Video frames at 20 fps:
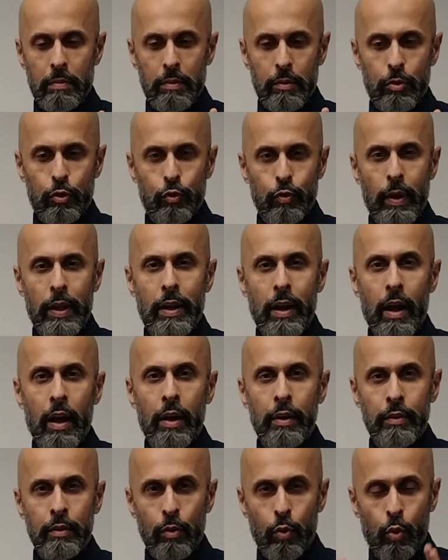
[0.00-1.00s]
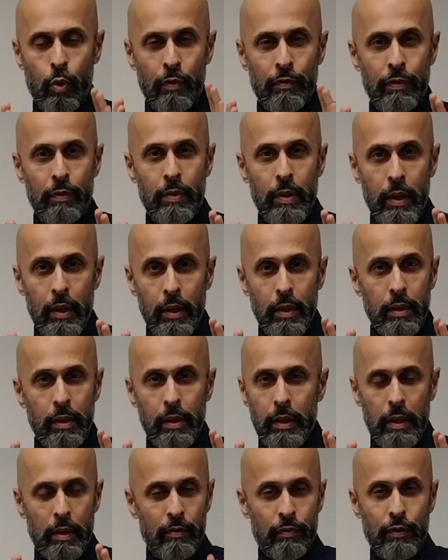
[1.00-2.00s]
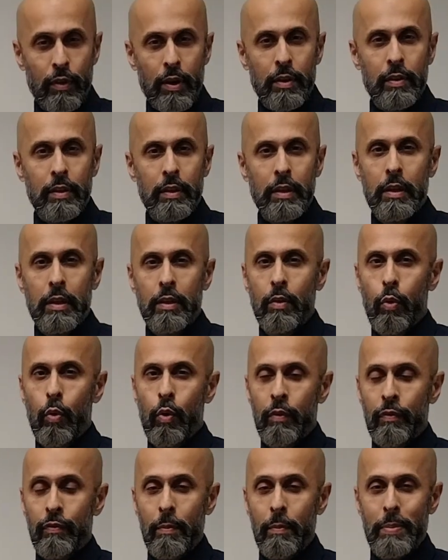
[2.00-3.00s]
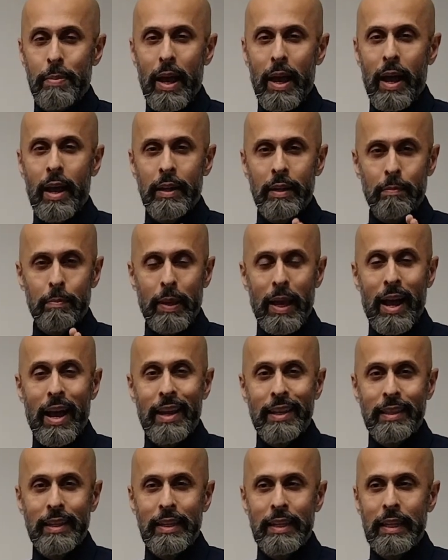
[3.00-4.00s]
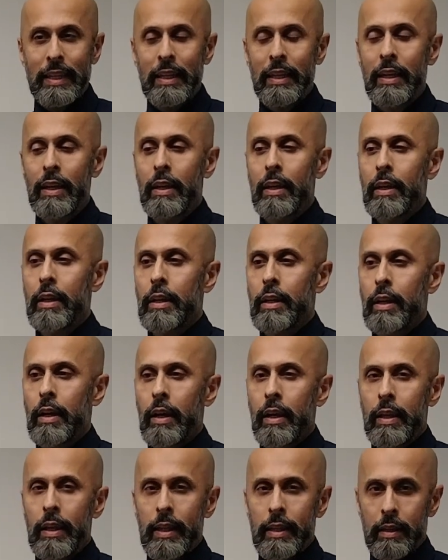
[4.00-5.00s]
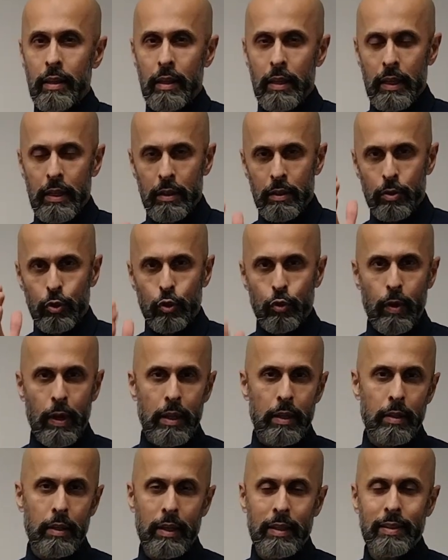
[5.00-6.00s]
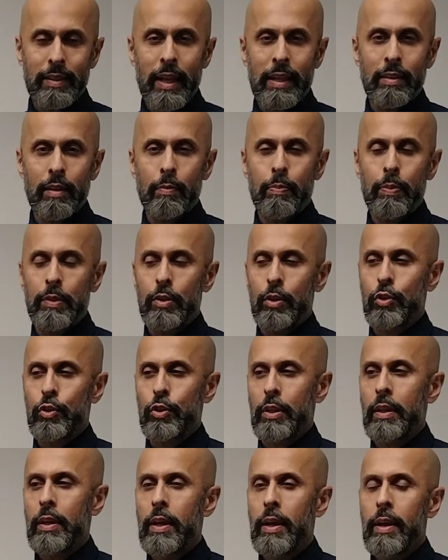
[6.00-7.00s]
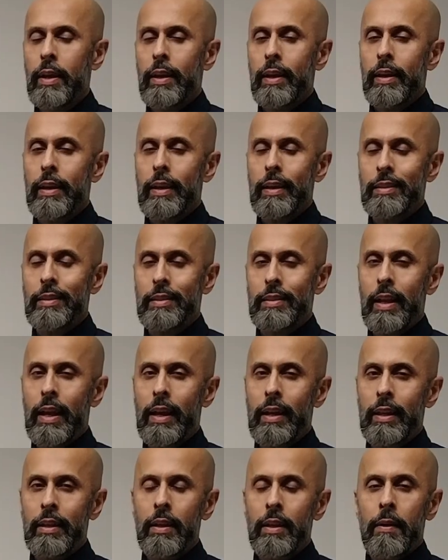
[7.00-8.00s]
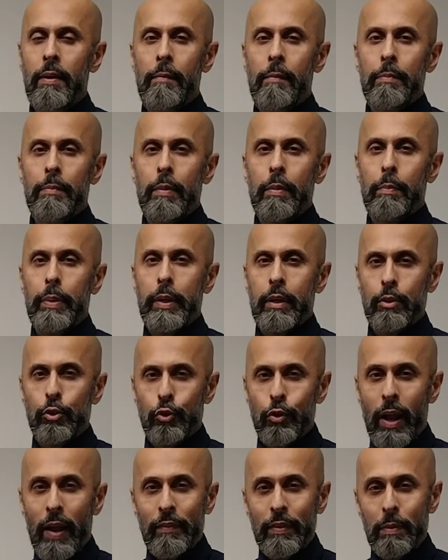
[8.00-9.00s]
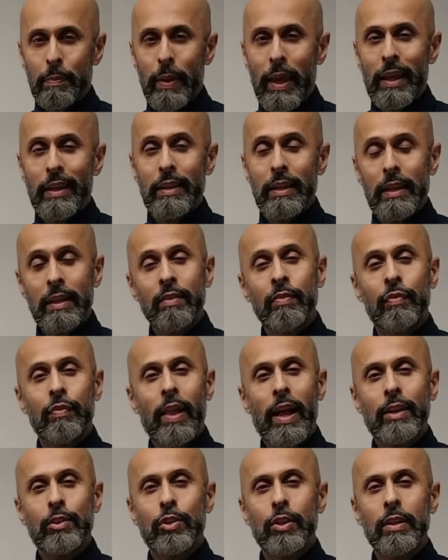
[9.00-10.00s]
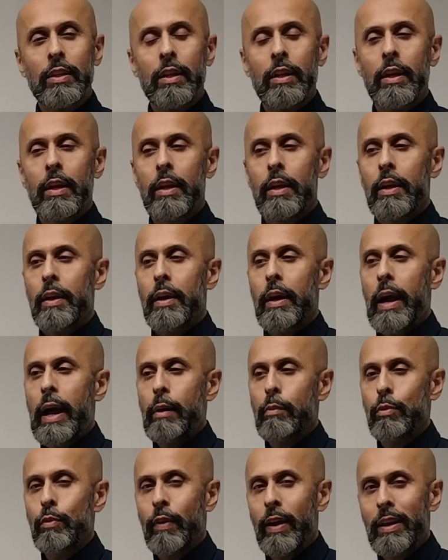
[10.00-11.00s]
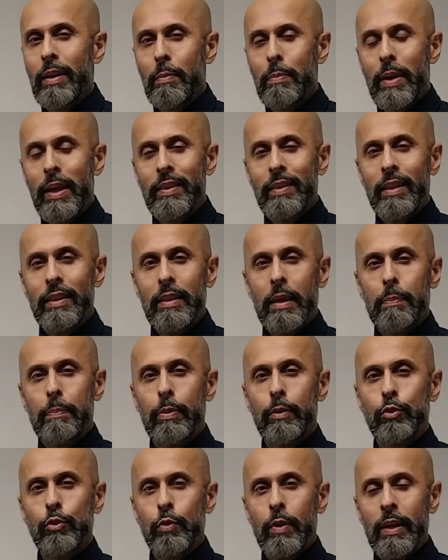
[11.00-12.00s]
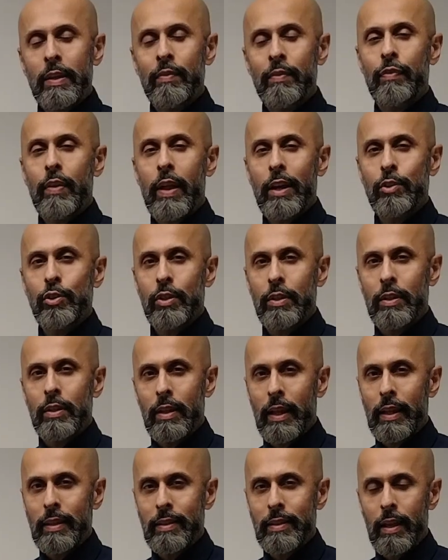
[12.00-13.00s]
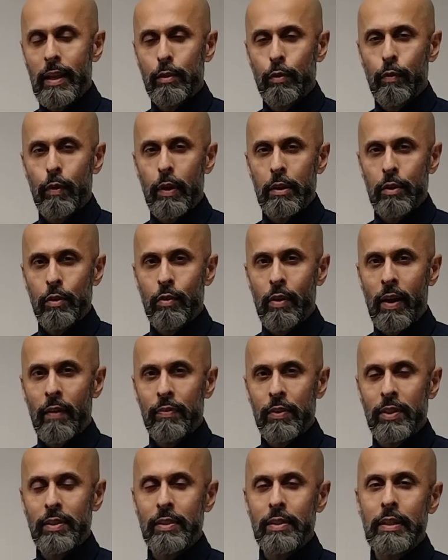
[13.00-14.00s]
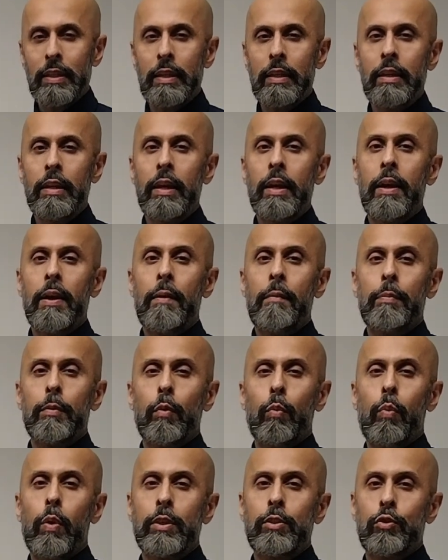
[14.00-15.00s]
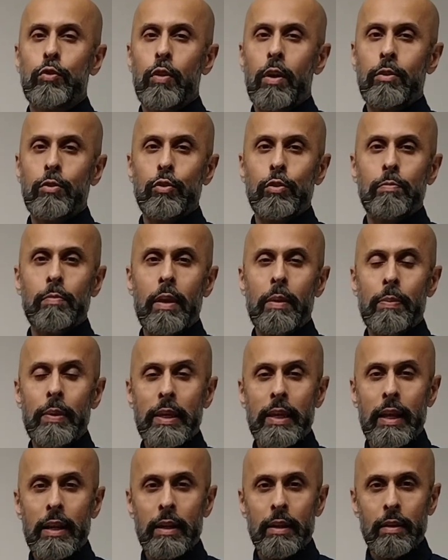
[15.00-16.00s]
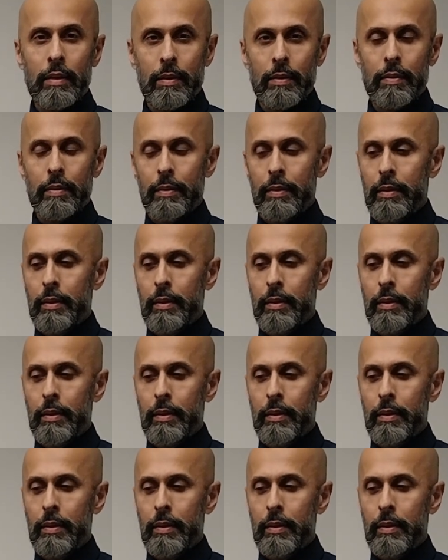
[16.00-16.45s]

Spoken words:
straight on or in front of the knee or from behind the knee in a straight extended position. Instead, because you're having pain in flexion, I would recommend that they put you in flexion and take the radiograph to see what structures may be getting